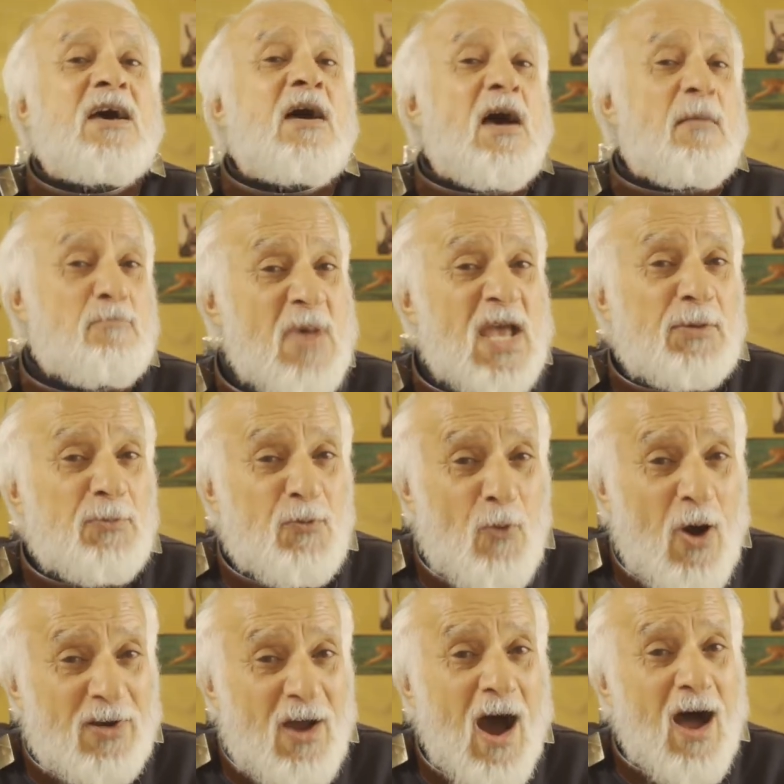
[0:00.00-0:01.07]
Make Me
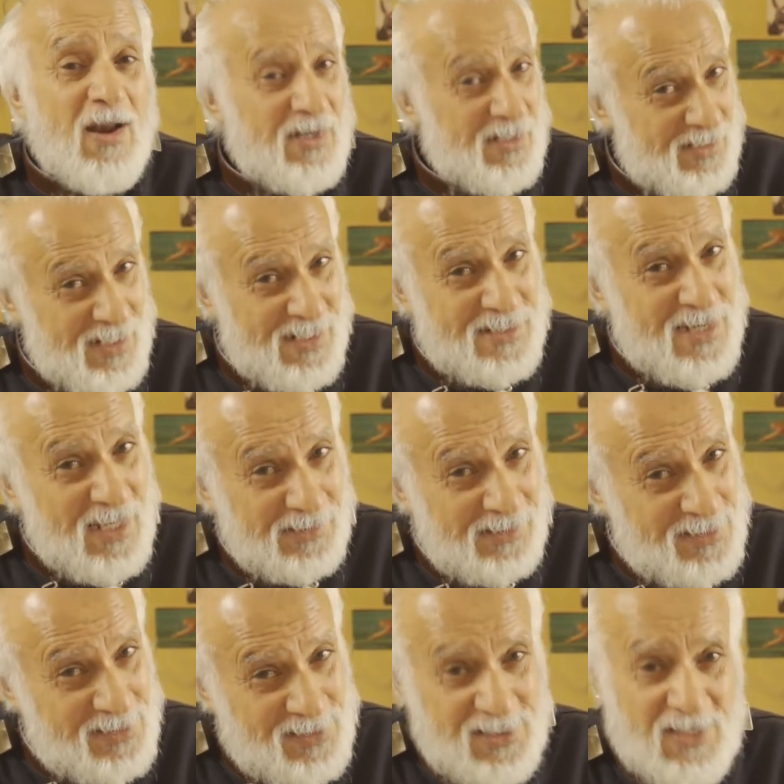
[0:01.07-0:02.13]
Wanna Holler in
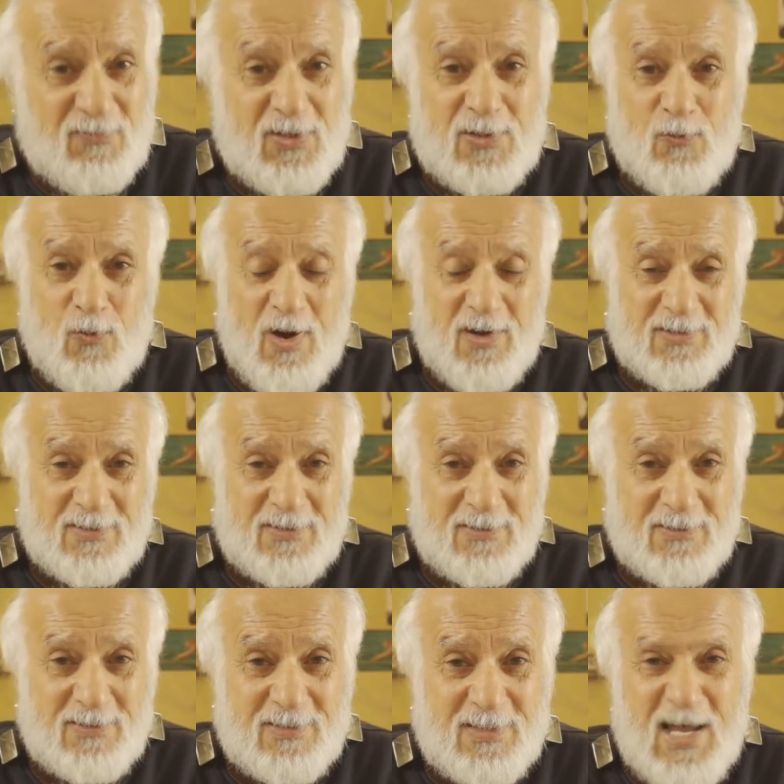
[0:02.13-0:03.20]
1971,
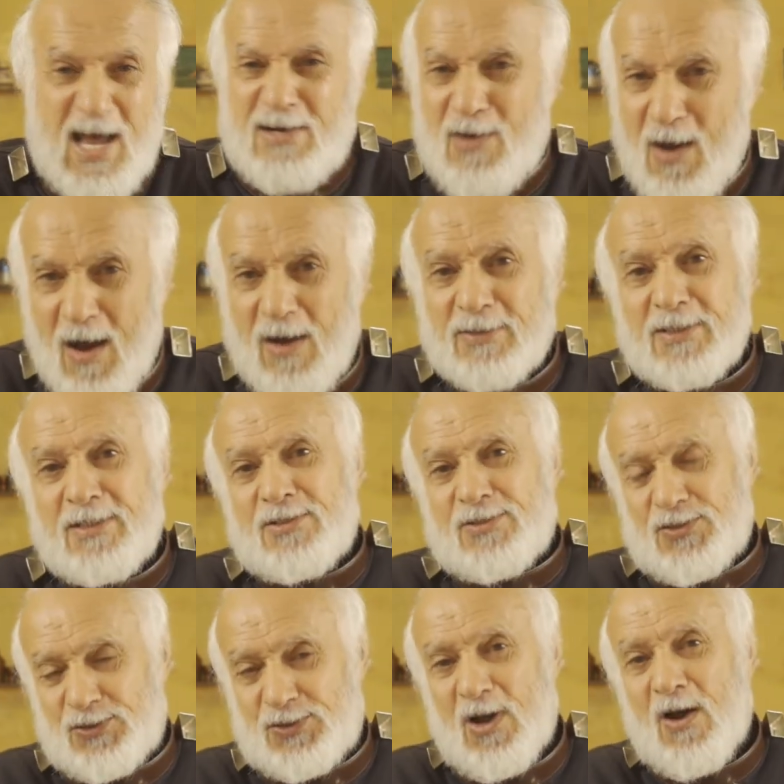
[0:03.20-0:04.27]
and other
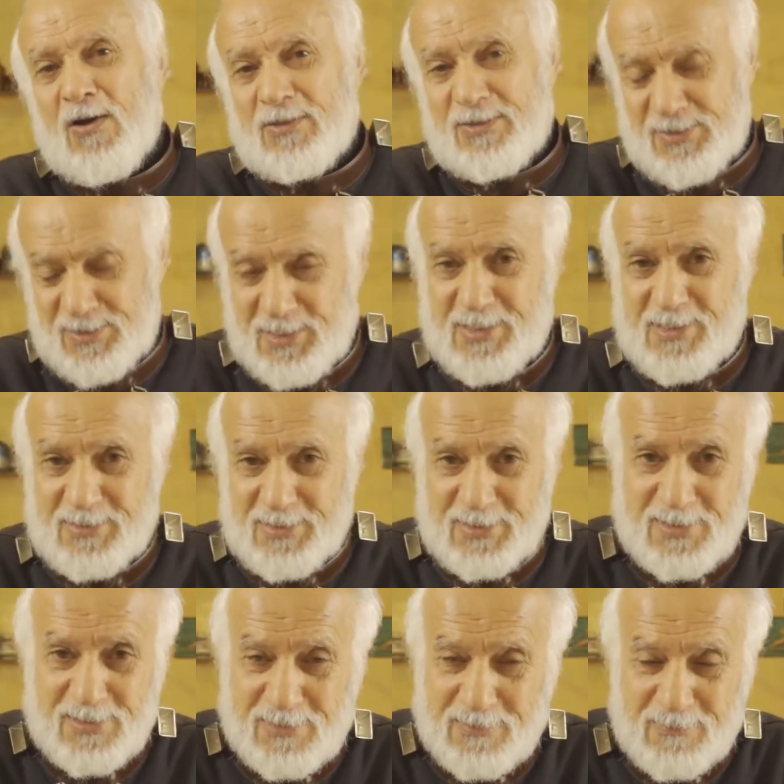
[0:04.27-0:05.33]
songs
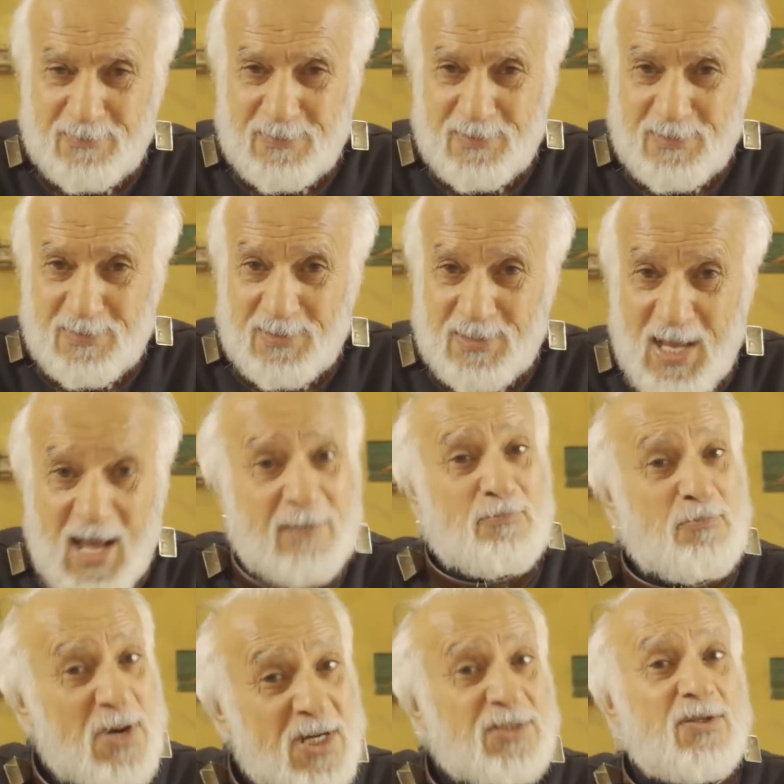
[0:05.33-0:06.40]
lyrics. And
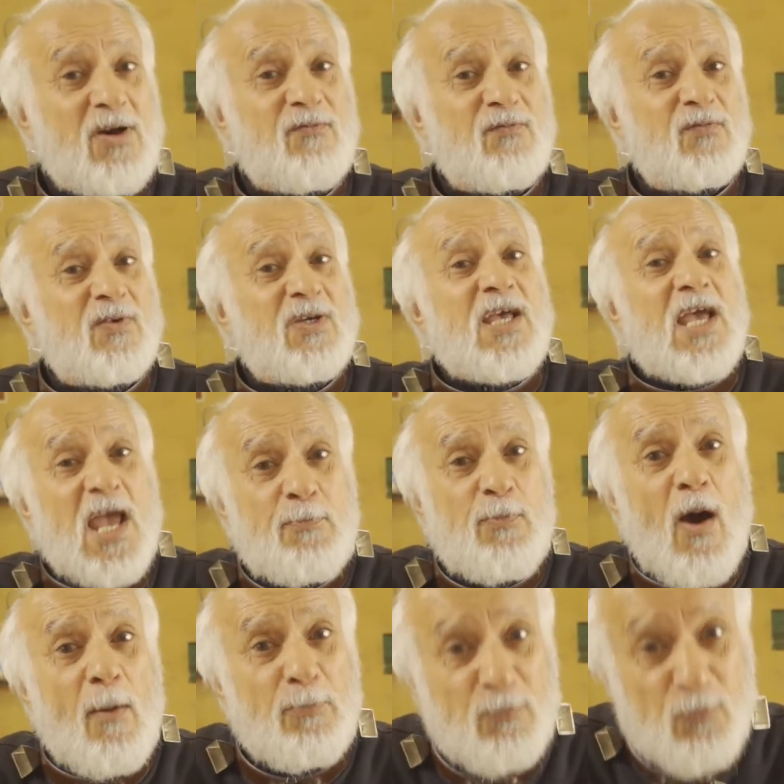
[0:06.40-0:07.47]
birth of
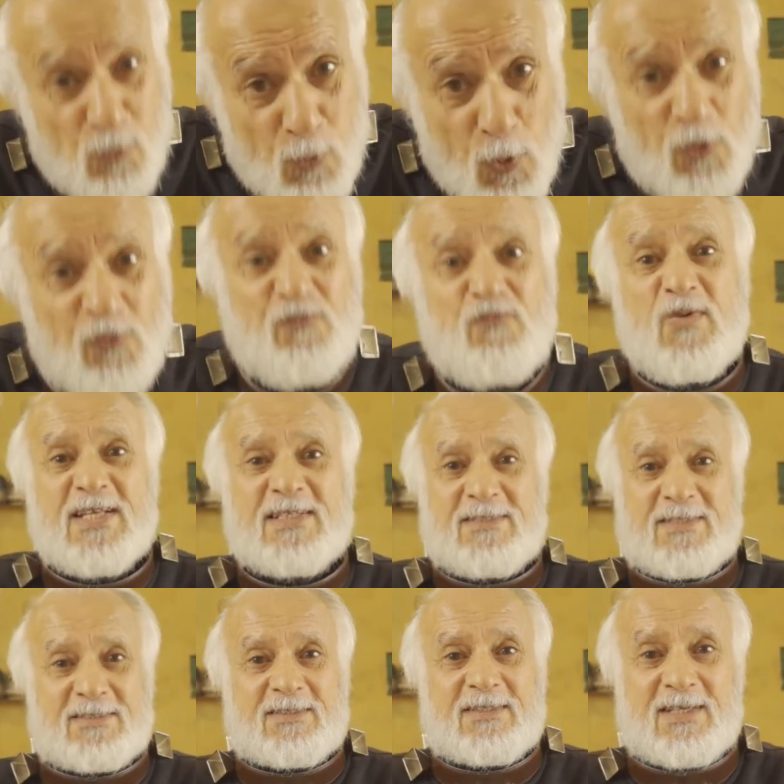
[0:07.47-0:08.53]
hip-hop
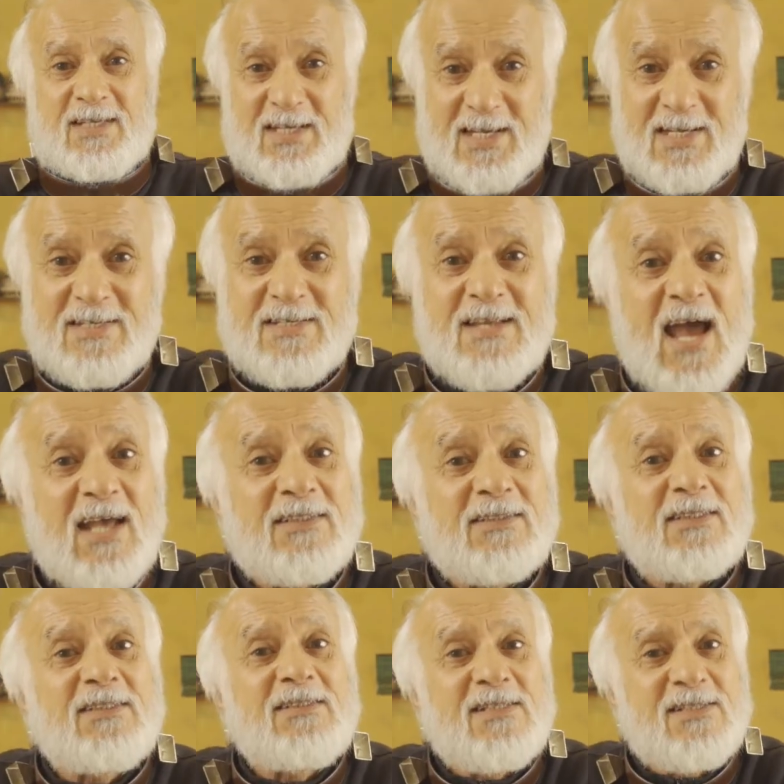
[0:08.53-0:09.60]
movement in
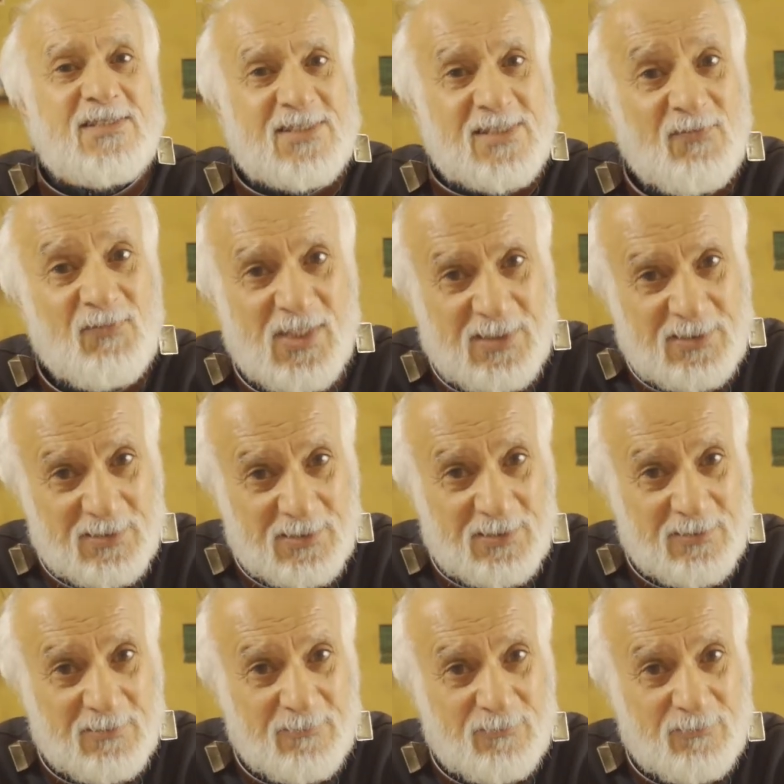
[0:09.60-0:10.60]
1973